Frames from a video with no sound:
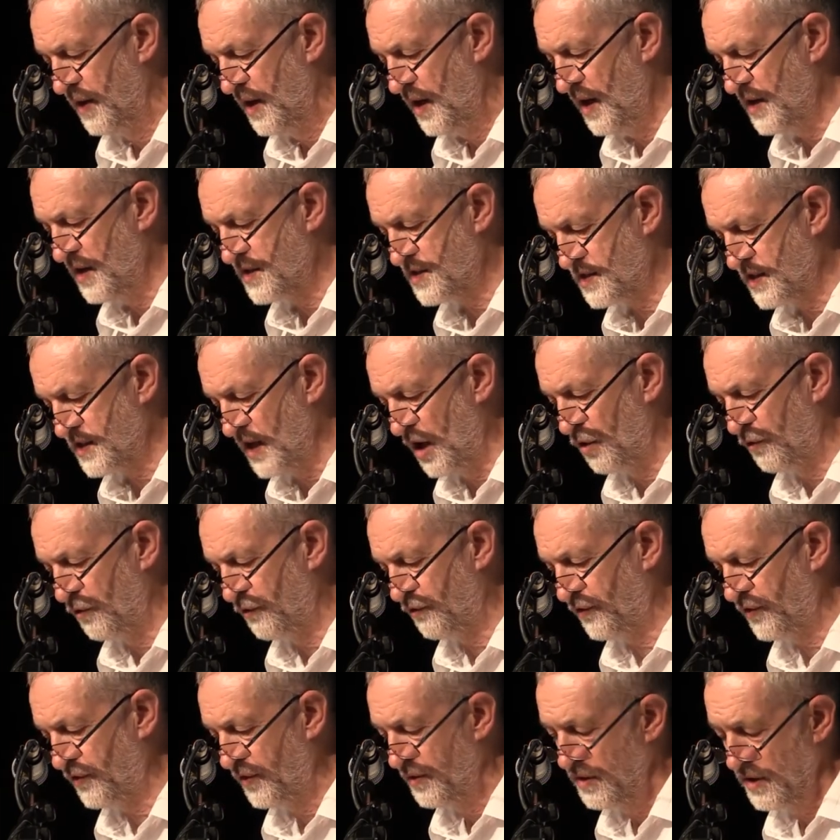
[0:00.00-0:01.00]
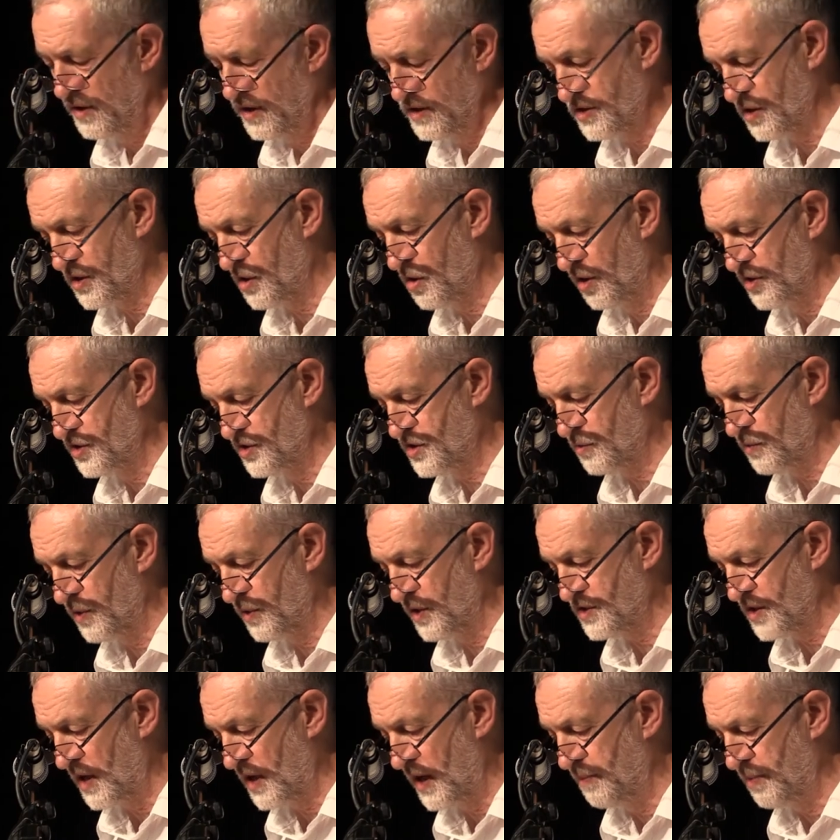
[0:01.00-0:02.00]
Itself is a
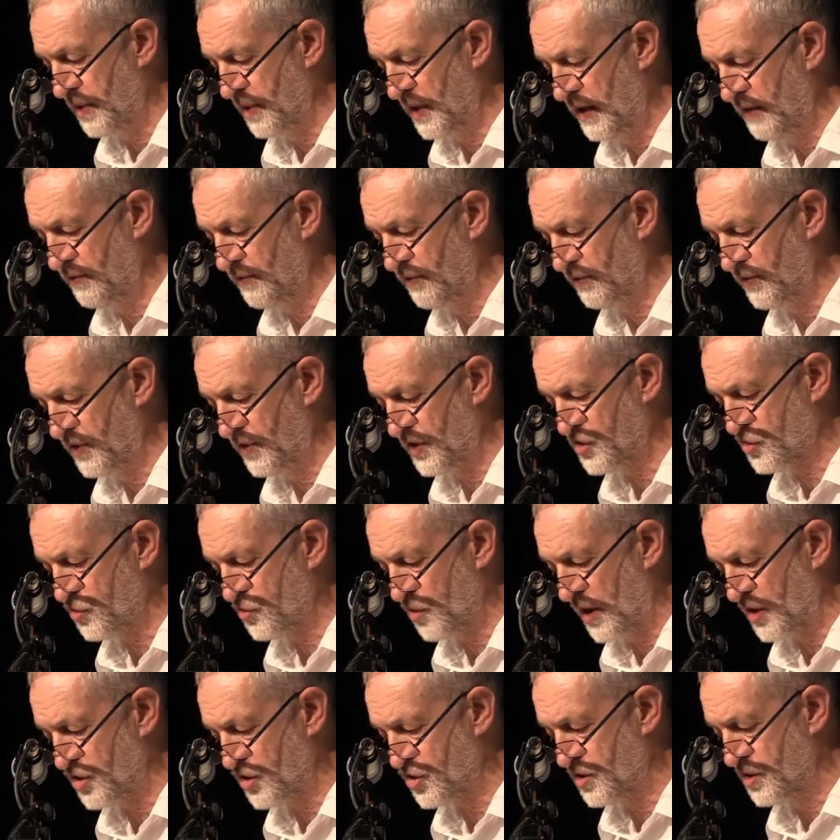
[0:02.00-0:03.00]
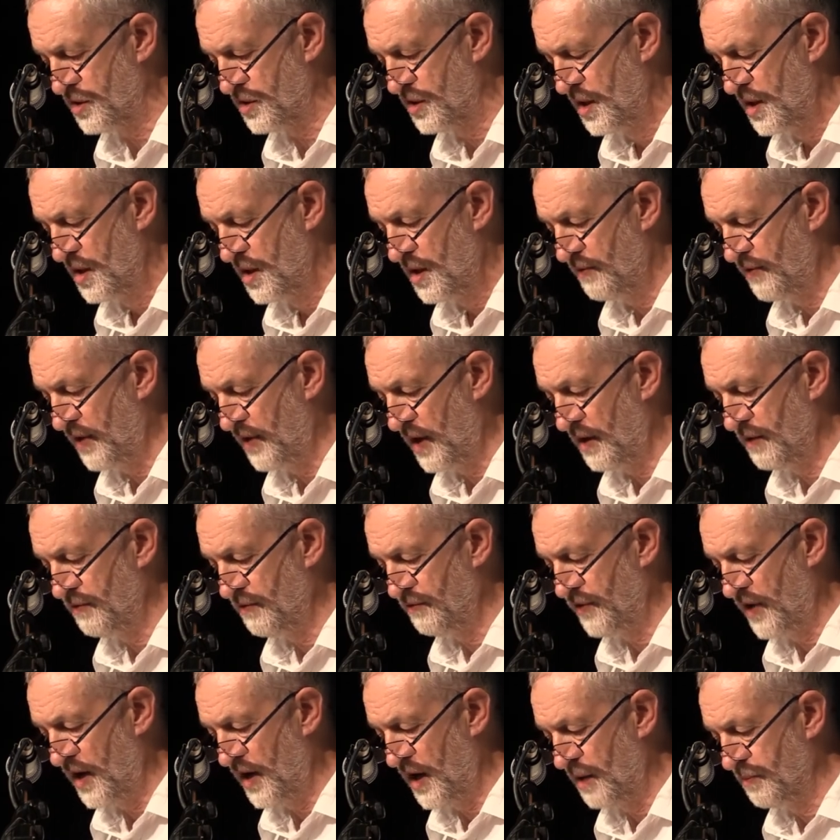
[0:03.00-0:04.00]
consequence, I believe, of the destruction of our
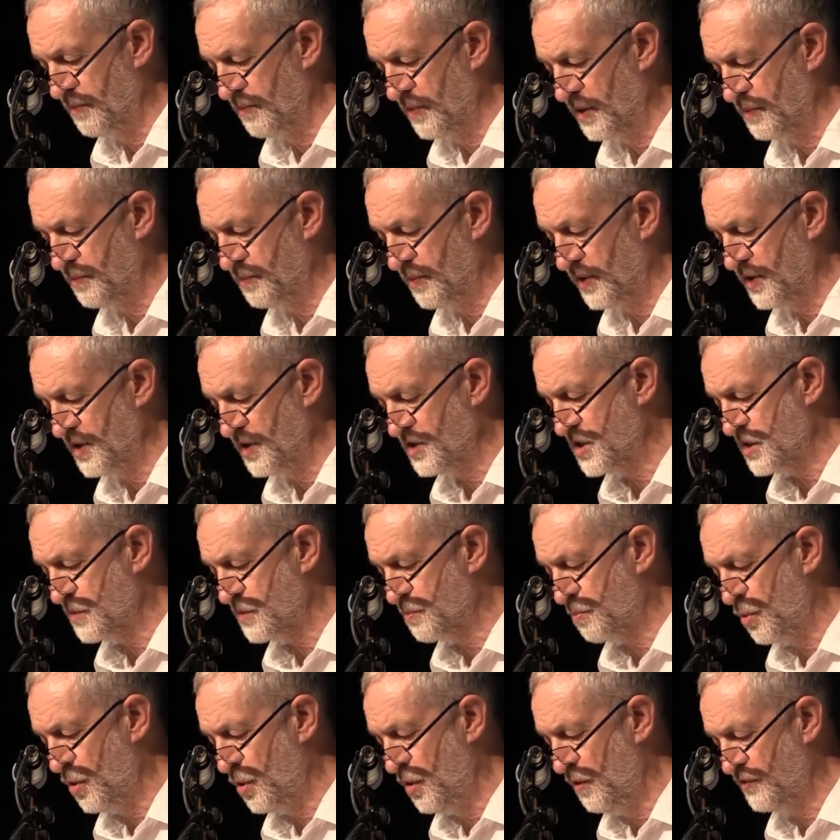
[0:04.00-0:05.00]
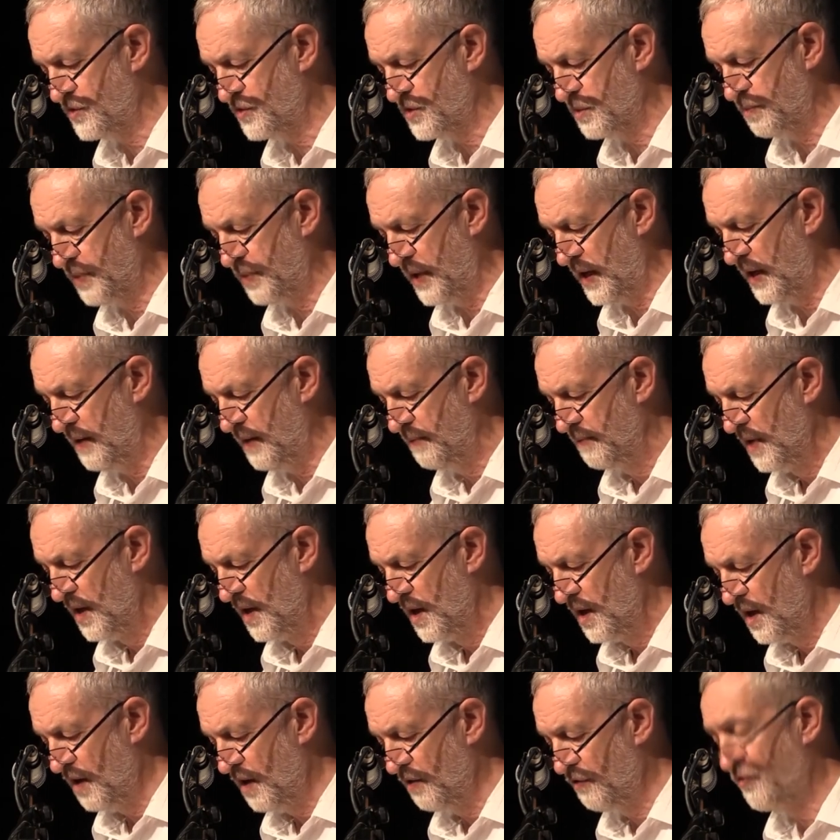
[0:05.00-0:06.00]
environment. But this has proved to be
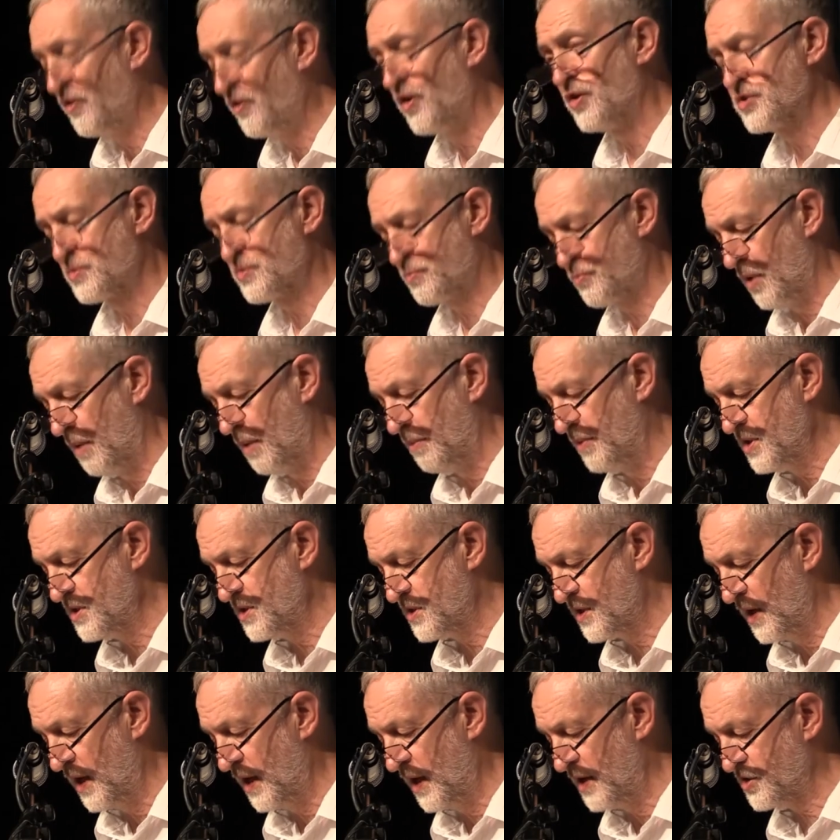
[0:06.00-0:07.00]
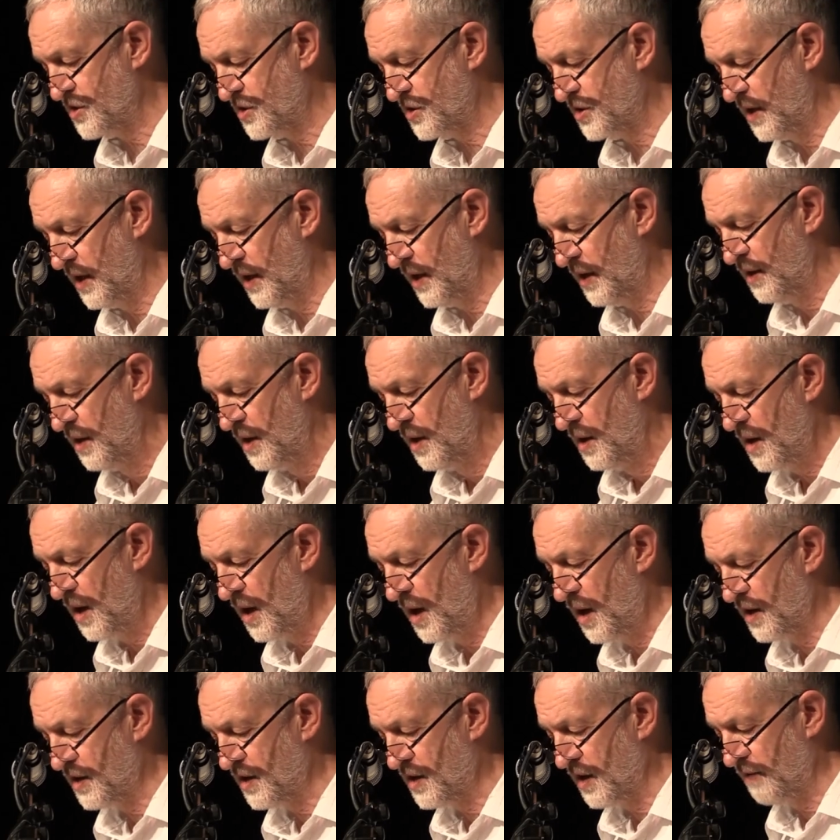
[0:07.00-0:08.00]
a false promise. Last year,
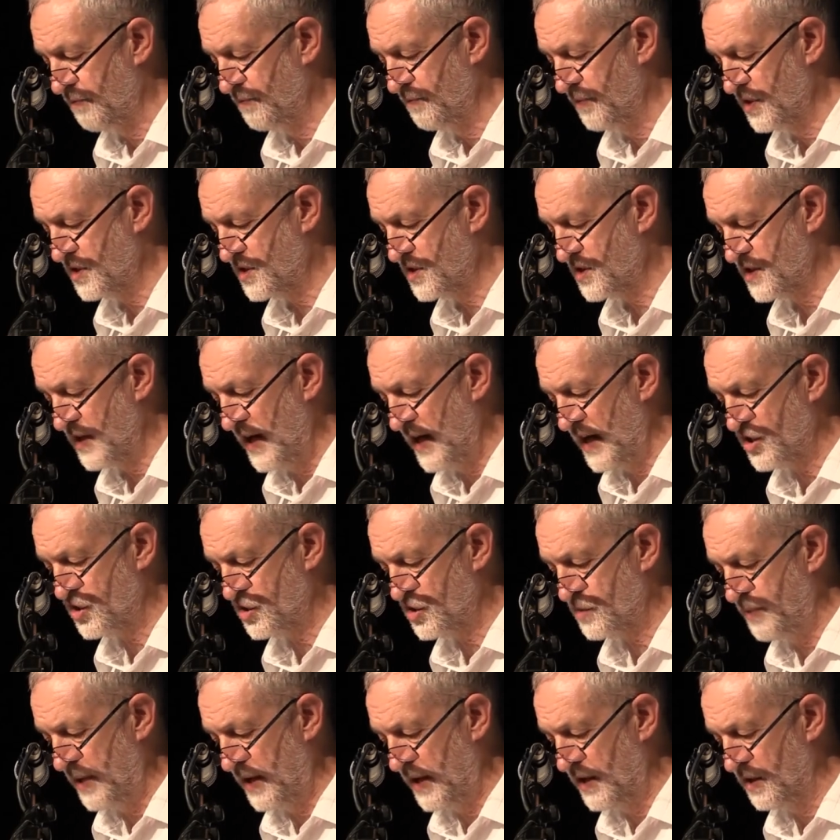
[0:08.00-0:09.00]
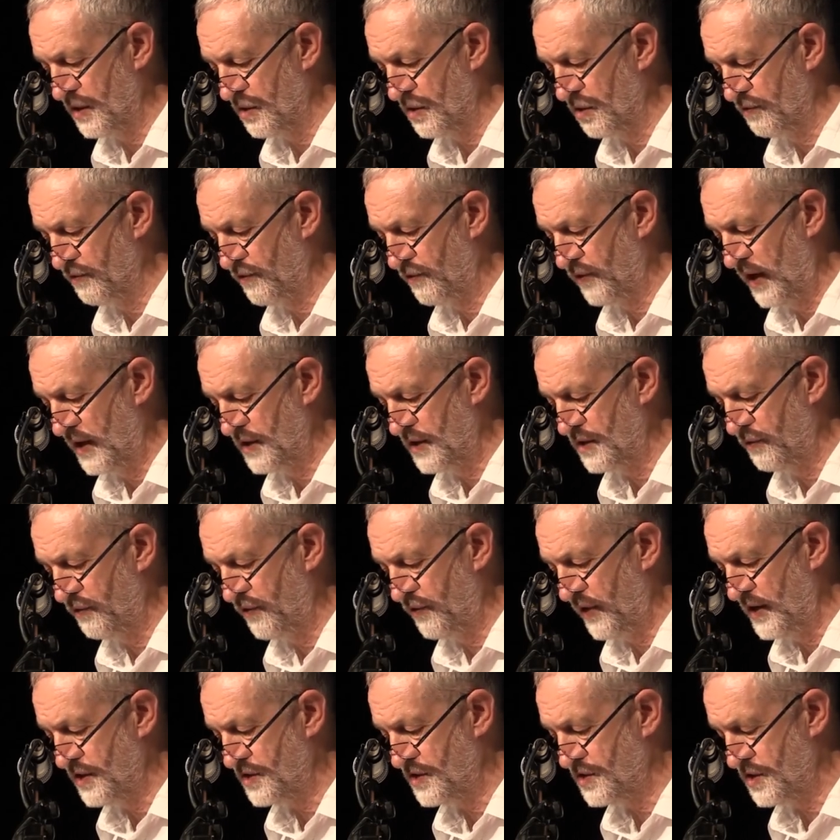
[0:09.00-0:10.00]
our government slashed spending on flood
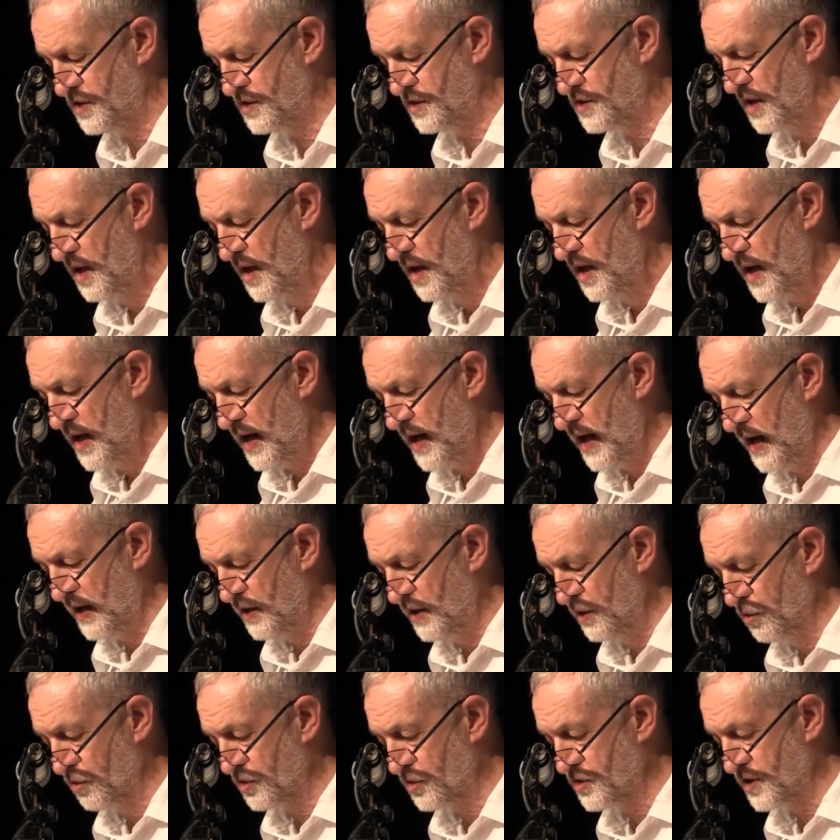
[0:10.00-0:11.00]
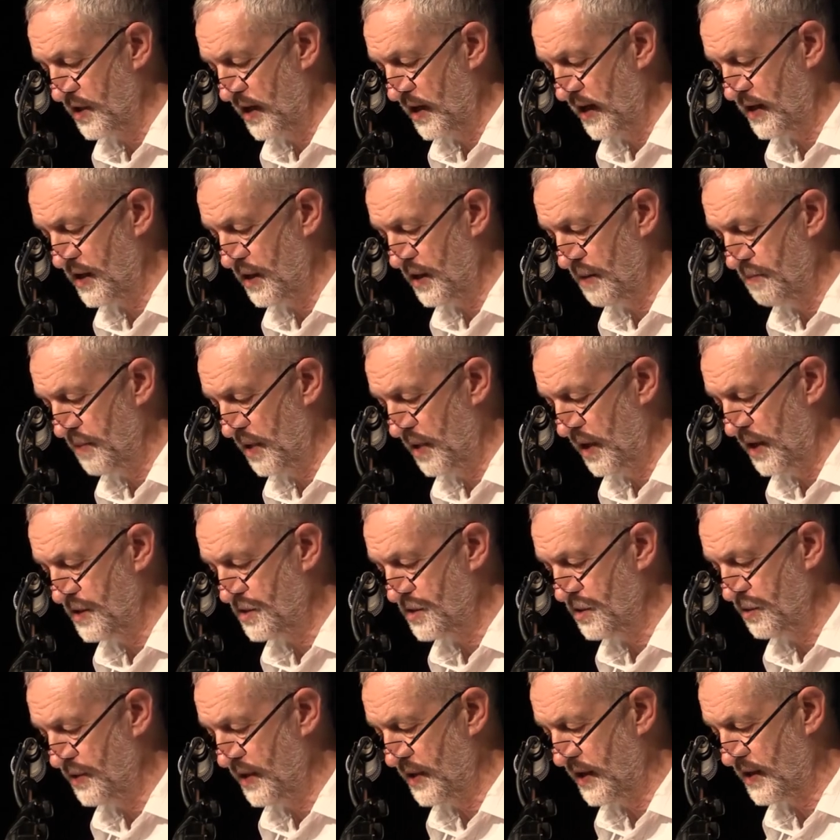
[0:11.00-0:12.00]
defences and looks like it might
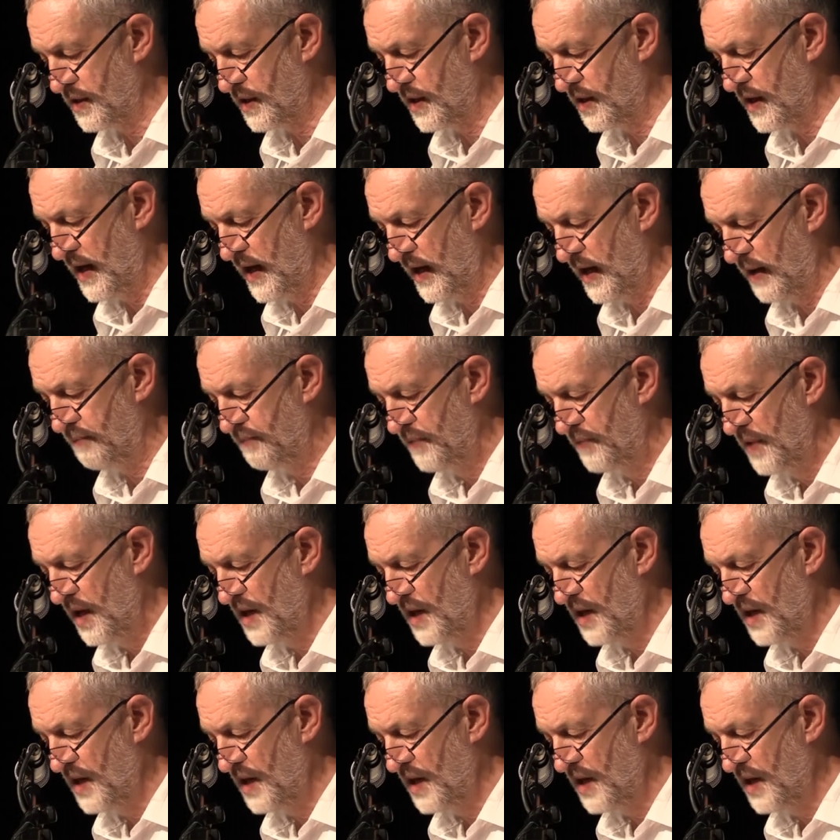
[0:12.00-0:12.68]
do that again.